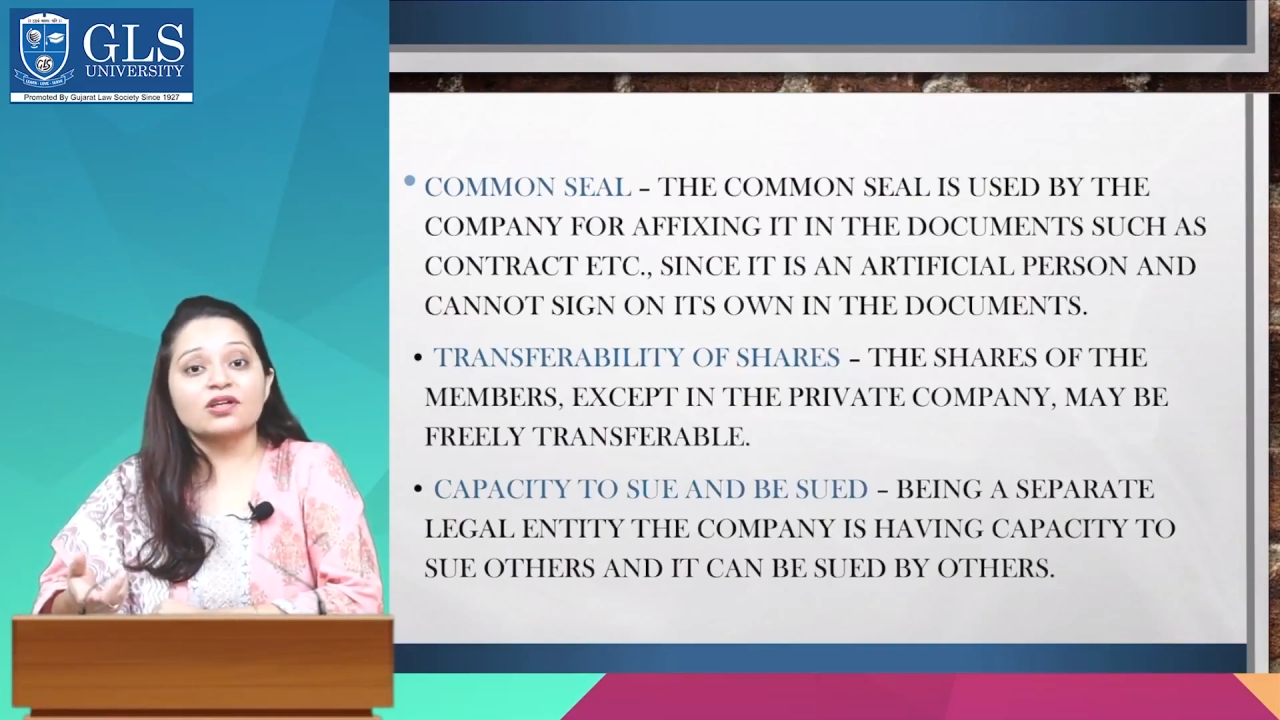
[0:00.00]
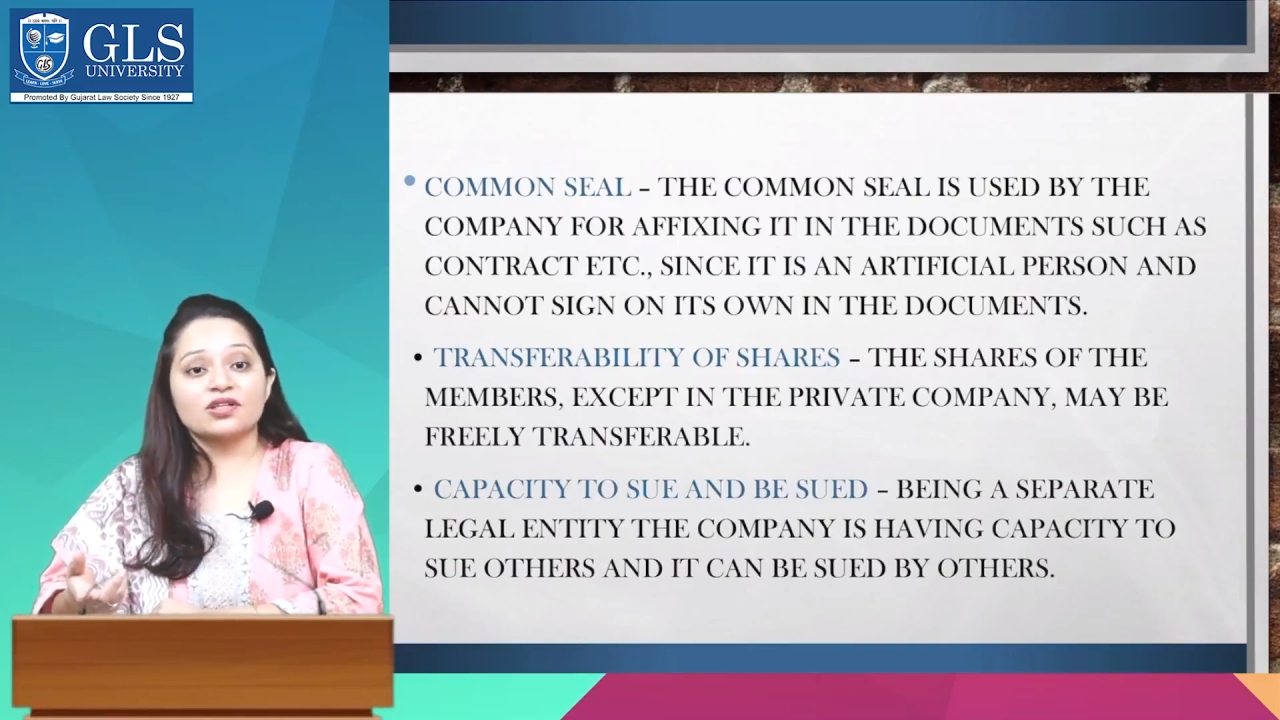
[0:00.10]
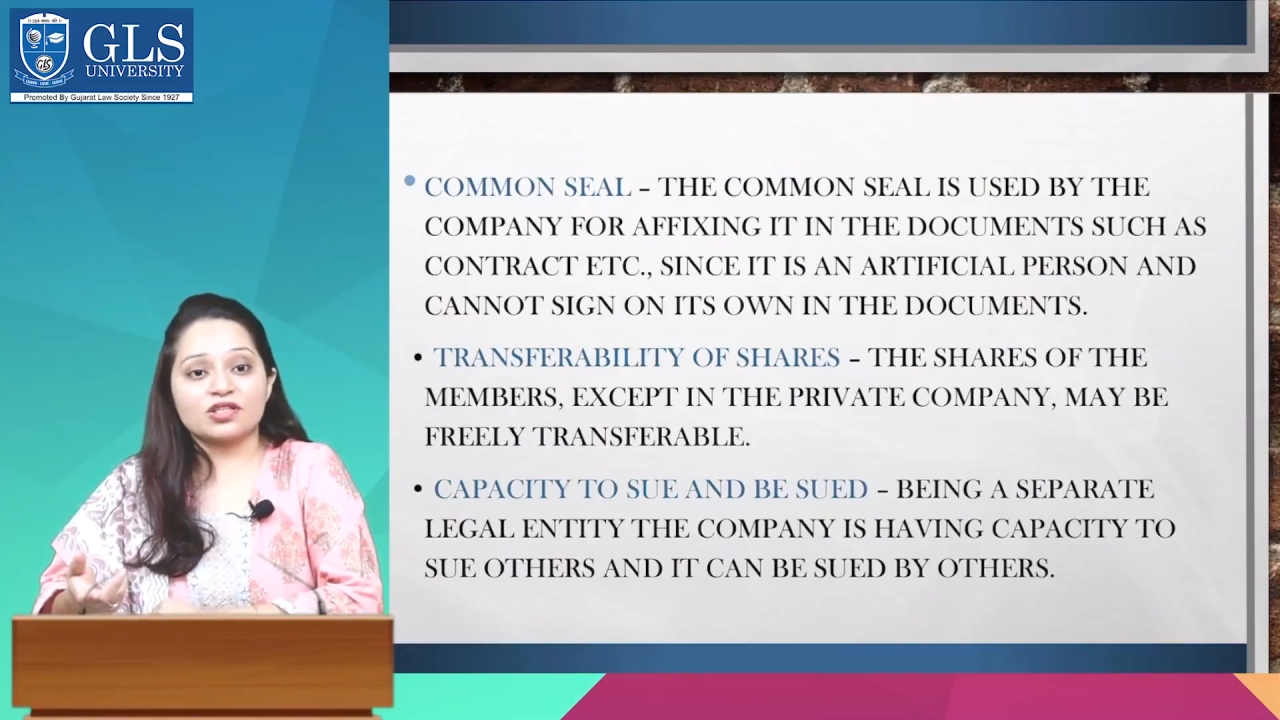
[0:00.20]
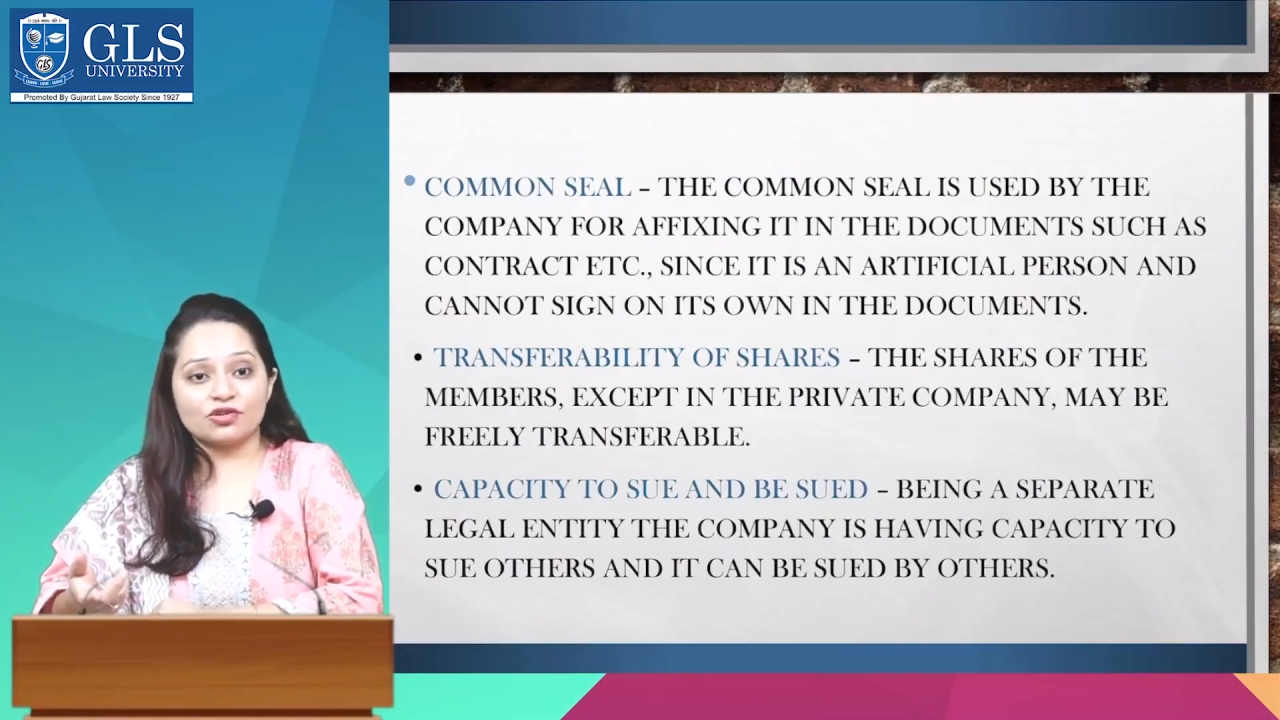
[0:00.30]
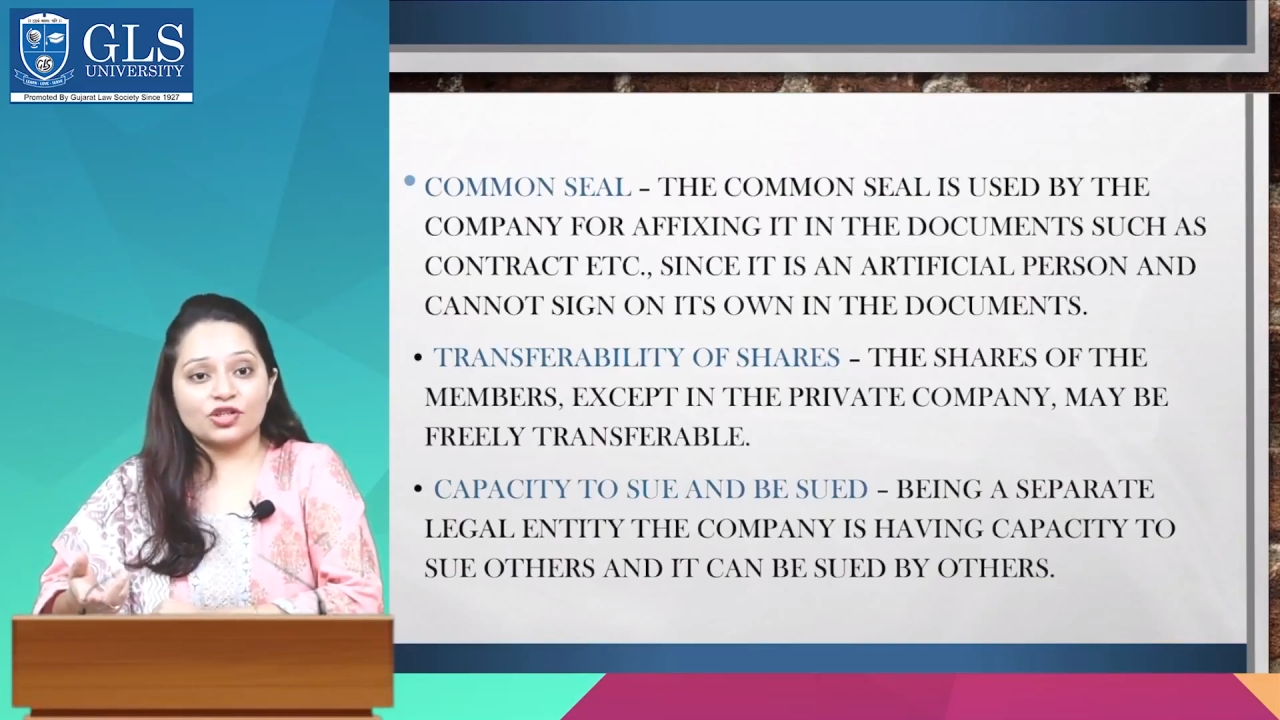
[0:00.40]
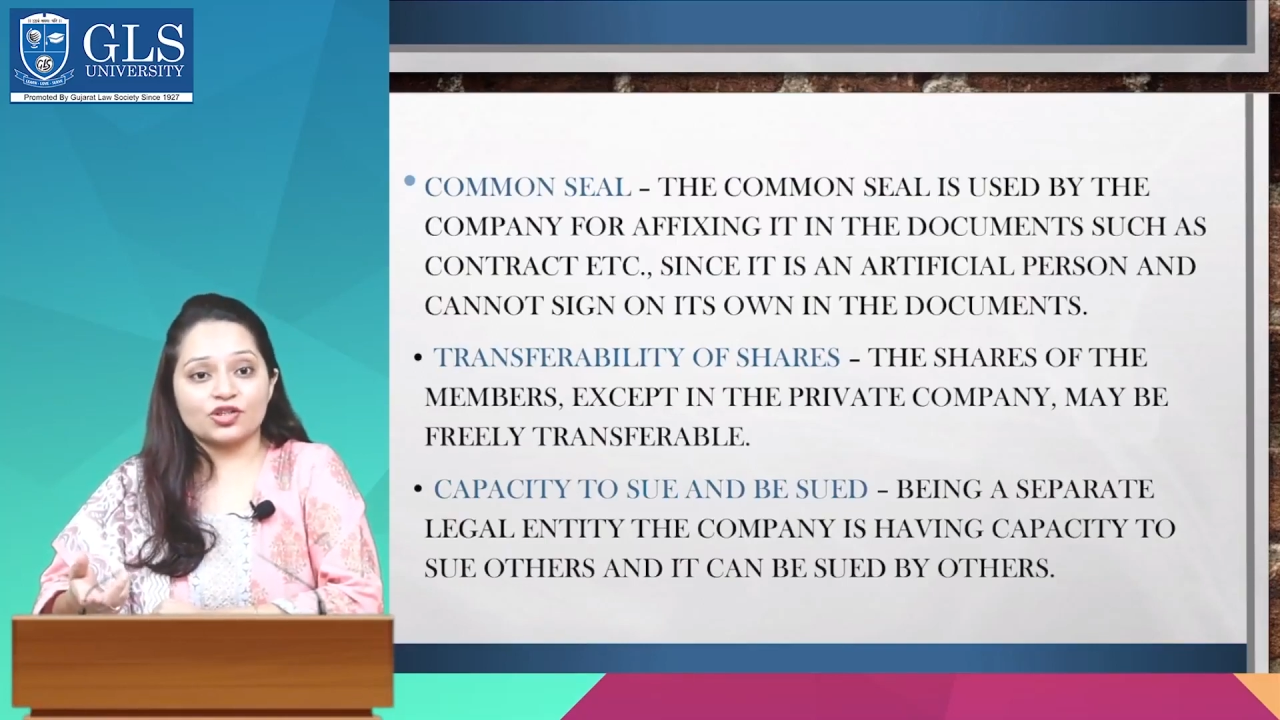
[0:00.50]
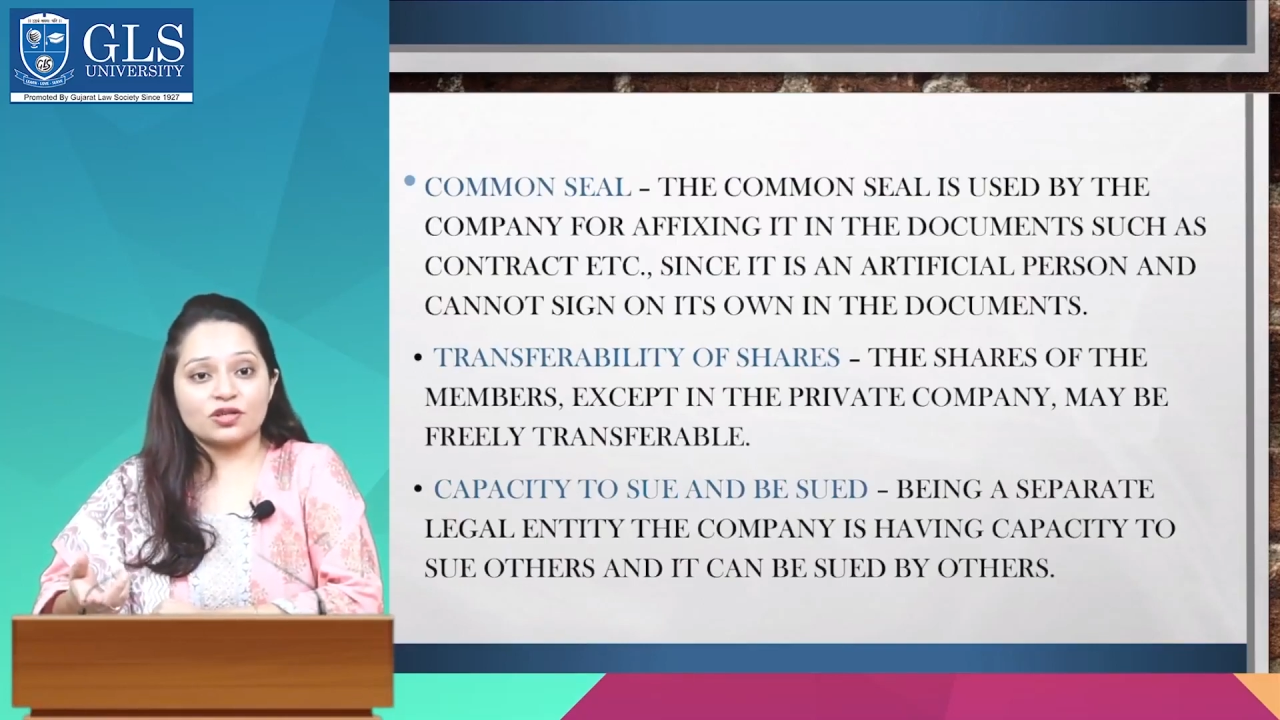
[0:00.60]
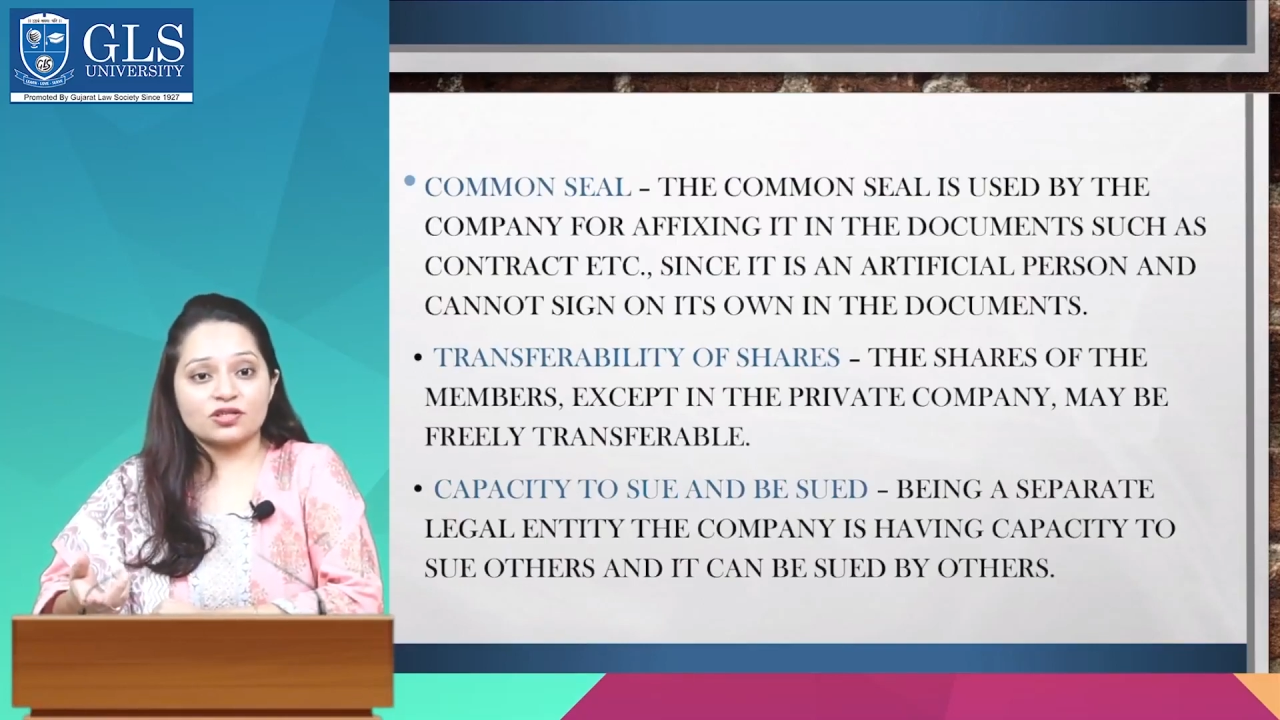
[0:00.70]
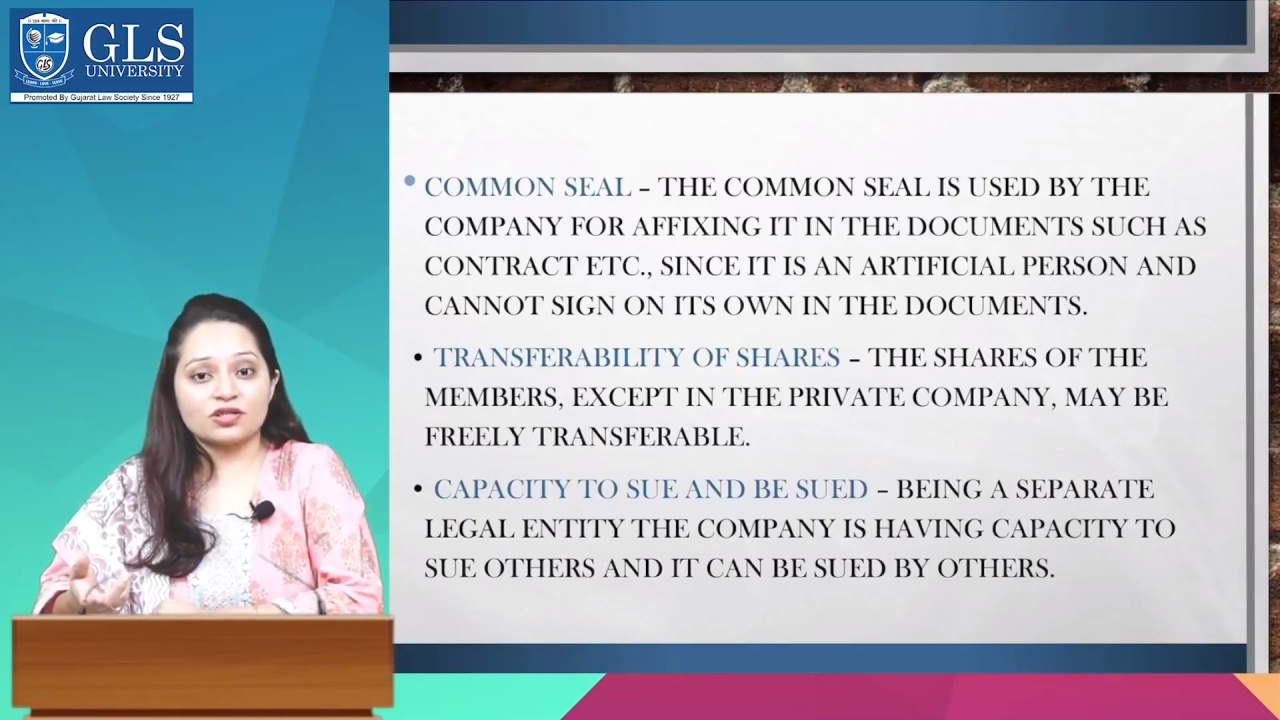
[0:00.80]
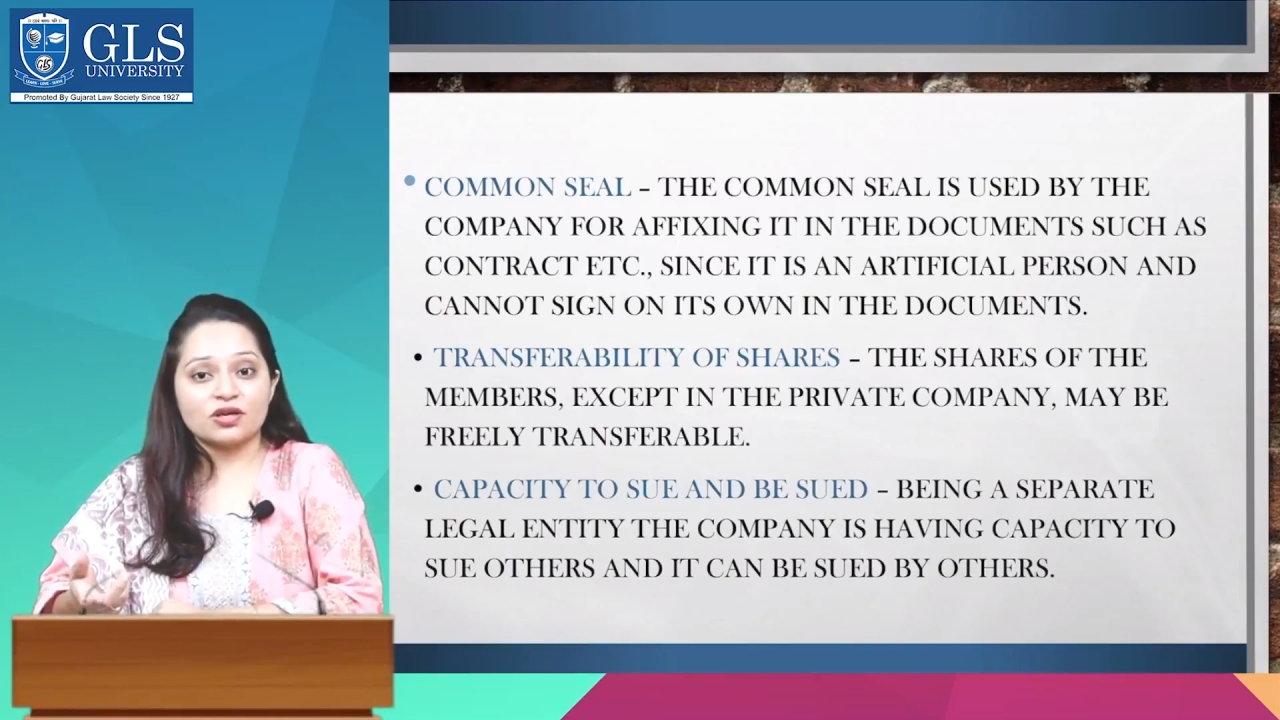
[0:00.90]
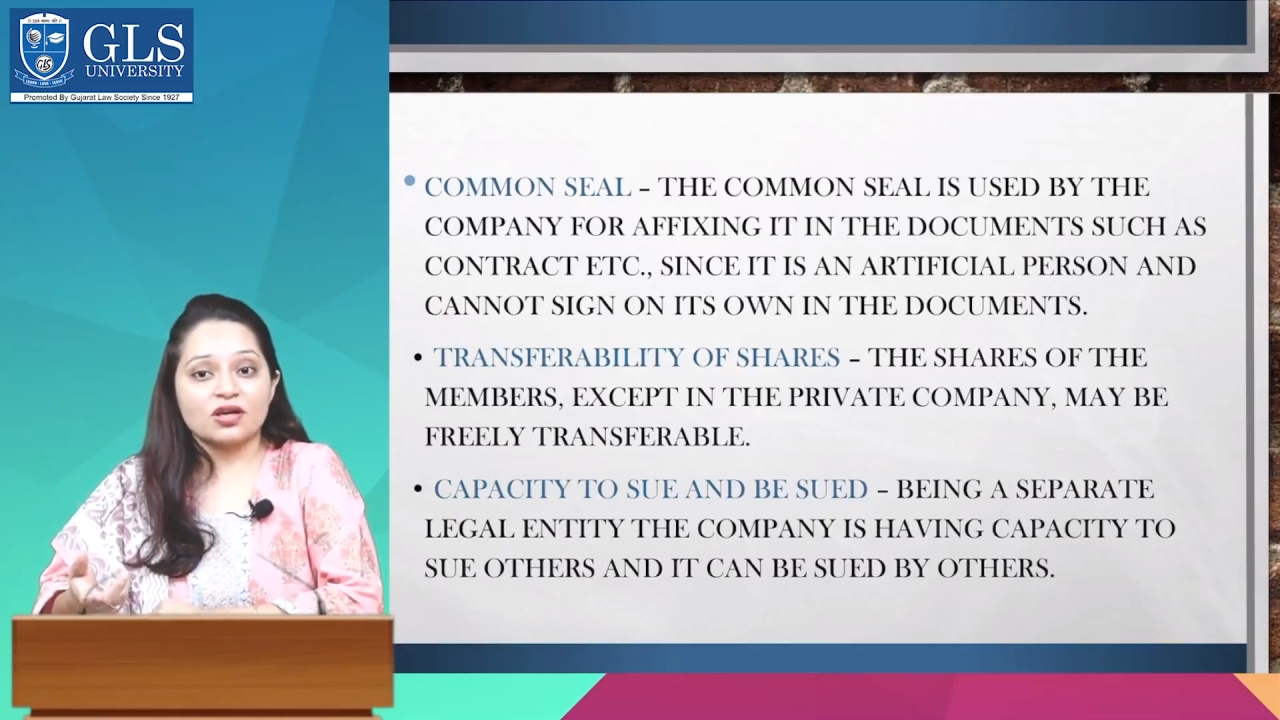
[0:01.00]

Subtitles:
restrictions